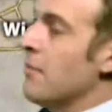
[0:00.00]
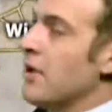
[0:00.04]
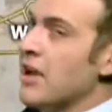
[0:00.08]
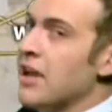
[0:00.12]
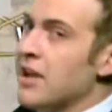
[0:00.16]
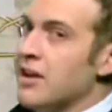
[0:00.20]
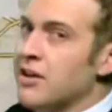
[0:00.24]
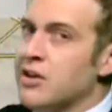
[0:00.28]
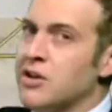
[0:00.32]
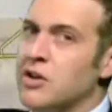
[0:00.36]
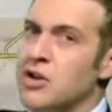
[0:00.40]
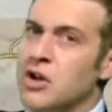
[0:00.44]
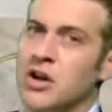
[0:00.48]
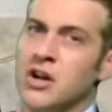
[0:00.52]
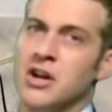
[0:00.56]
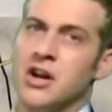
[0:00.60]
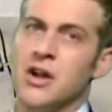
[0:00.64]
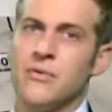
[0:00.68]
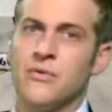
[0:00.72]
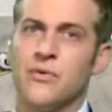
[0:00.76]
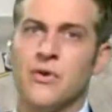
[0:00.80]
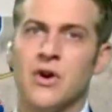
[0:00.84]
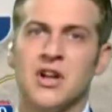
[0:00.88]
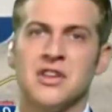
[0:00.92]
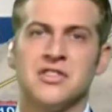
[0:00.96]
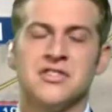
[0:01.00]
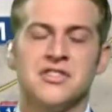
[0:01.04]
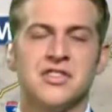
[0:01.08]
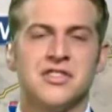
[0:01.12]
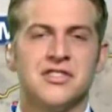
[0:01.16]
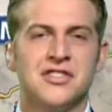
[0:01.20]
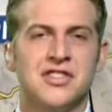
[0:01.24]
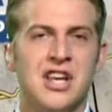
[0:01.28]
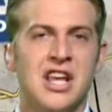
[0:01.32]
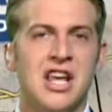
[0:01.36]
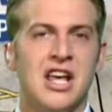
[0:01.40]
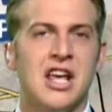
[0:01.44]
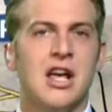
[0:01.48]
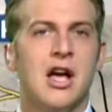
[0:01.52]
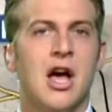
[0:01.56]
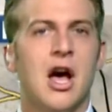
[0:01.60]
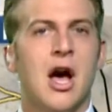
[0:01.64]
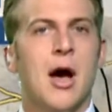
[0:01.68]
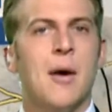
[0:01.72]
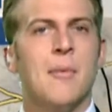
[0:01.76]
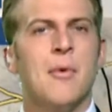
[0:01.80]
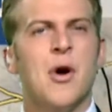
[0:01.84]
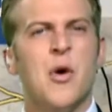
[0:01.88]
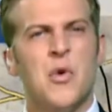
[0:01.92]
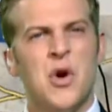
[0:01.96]
and good enough for us to see.
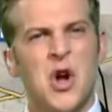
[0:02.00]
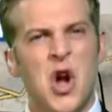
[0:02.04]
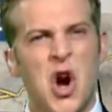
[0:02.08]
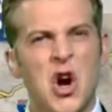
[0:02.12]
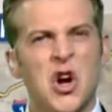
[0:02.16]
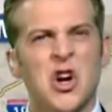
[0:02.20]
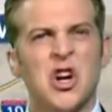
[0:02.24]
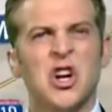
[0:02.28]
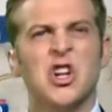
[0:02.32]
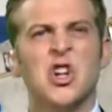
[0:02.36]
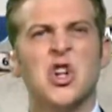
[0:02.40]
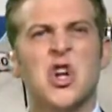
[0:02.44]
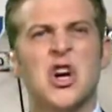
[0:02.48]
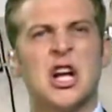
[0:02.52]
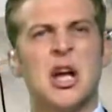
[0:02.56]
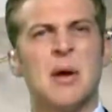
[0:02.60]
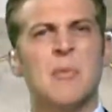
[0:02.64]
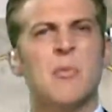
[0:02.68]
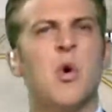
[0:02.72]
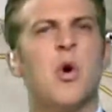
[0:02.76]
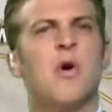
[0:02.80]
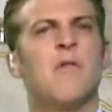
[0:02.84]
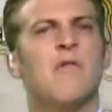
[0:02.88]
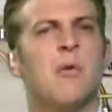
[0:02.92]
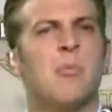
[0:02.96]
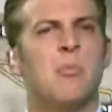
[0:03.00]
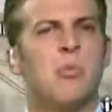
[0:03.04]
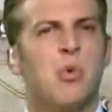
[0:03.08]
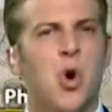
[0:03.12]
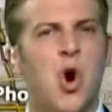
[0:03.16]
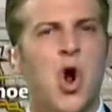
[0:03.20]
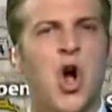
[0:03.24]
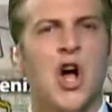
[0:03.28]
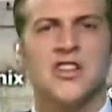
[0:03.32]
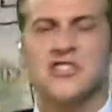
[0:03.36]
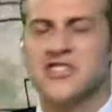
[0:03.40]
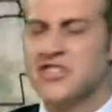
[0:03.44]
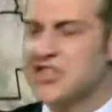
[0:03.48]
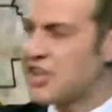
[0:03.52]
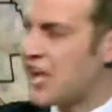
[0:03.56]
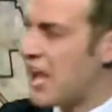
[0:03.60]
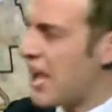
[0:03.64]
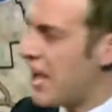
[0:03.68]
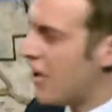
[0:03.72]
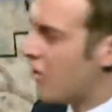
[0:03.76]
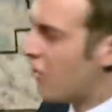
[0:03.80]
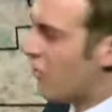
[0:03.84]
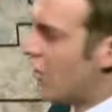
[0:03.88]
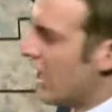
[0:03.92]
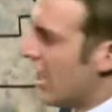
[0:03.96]
But we are going to look at more of a broad
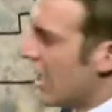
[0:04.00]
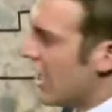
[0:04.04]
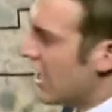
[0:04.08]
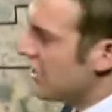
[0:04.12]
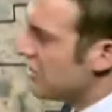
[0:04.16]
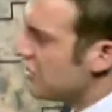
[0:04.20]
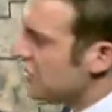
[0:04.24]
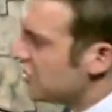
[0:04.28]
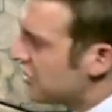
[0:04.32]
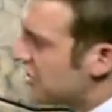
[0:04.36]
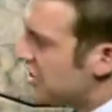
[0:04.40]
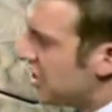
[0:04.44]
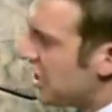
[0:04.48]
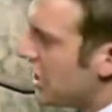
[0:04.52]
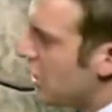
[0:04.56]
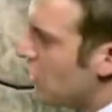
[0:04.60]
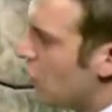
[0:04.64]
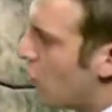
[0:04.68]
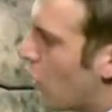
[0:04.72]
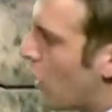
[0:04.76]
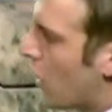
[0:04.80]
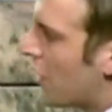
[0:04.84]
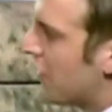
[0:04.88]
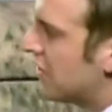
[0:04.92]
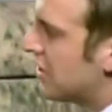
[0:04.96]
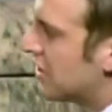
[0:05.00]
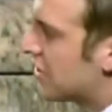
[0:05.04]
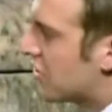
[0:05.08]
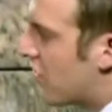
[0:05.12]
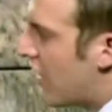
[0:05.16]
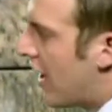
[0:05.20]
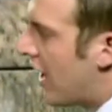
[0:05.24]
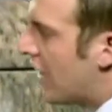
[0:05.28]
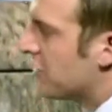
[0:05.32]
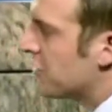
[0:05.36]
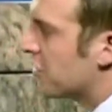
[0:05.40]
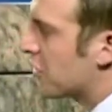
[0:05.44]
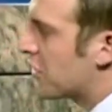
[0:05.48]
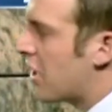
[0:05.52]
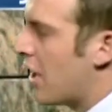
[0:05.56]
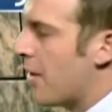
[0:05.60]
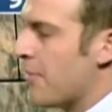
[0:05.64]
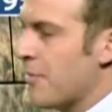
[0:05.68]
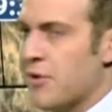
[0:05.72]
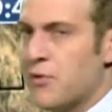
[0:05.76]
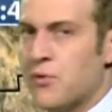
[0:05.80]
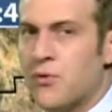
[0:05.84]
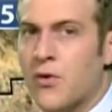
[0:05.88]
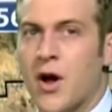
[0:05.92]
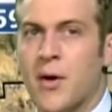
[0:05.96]
scale, and you see where all these clouds are
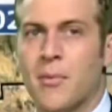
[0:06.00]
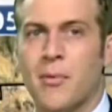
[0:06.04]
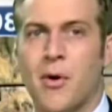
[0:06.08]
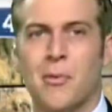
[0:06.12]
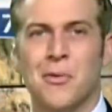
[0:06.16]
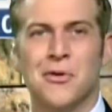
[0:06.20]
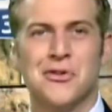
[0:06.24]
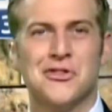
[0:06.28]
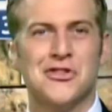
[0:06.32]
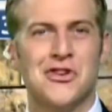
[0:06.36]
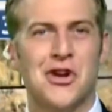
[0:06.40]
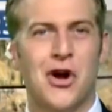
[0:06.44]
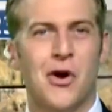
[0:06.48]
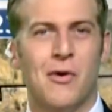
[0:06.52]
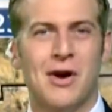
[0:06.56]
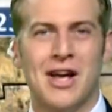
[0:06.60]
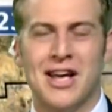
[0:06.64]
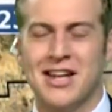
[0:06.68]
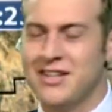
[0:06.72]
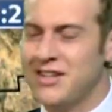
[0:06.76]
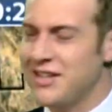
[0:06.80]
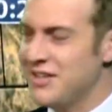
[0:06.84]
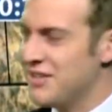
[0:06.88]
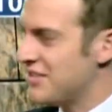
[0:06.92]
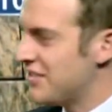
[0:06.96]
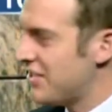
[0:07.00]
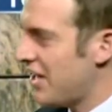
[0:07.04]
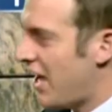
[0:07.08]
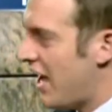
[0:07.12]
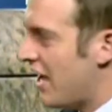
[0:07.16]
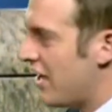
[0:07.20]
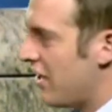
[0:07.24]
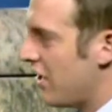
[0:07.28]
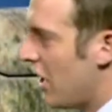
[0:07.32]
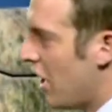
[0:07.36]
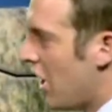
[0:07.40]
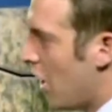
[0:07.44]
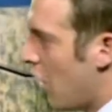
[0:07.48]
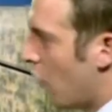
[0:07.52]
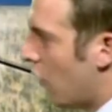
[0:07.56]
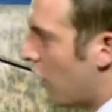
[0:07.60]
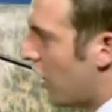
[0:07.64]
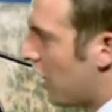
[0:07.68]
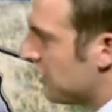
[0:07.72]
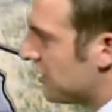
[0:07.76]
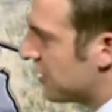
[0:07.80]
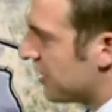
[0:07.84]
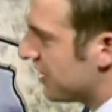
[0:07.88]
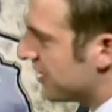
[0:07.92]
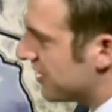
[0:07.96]
coming from. Almost no end in sight,
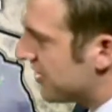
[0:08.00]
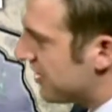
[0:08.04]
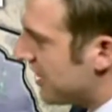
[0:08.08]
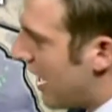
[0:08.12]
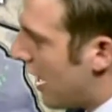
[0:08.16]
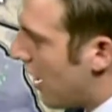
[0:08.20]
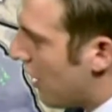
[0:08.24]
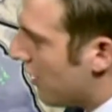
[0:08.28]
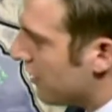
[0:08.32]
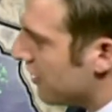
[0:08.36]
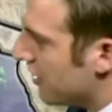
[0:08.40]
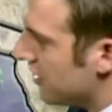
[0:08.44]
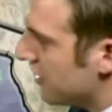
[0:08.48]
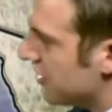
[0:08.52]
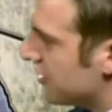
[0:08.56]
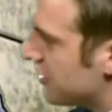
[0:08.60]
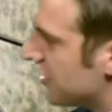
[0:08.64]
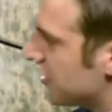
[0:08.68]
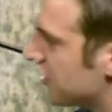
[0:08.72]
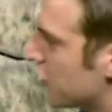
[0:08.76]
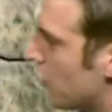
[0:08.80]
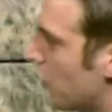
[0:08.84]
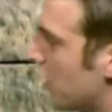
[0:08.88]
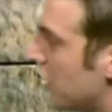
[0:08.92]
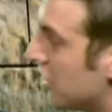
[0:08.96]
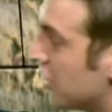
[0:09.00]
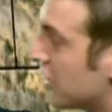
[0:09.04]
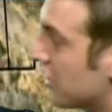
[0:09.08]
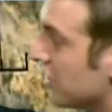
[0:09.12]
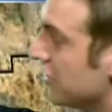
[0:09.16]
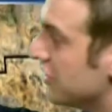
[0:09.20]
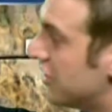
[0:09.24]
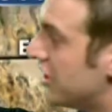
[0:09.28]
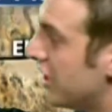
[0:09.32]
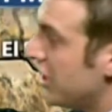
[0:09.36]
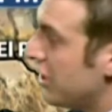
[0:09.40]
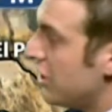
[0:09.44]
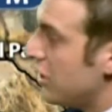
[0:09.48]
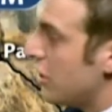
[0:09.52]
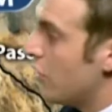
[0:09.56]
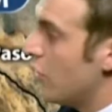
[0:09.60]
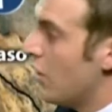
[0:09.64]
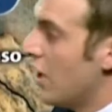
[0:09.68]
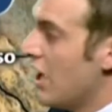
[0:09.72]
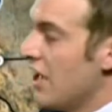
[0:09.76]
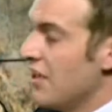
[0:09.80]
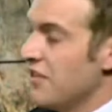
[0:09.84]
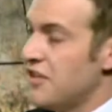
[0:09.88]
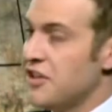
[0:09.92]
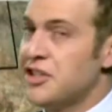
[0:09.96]
well to the south, and this is going to continue.
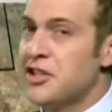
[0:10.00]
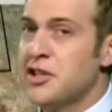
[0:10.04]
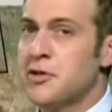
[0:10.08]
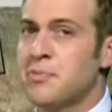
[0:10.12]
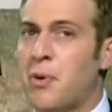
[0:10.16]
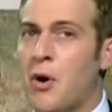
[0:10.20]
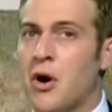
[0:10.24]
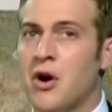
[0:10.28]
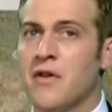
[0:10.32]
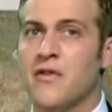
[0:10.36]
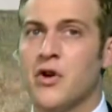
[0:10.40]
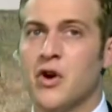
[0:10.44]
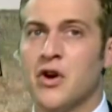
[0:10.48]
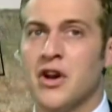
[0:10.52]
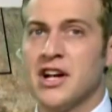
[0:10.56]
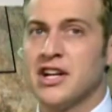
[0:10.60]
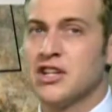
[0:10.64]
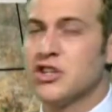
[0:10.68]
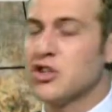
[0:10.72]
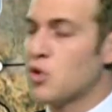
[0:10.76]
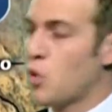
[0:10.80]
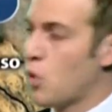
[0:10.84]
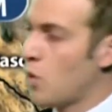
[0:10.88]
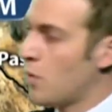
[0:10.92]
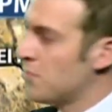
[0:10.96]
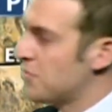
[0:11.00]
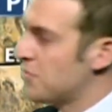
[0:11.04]
This is part of our next storm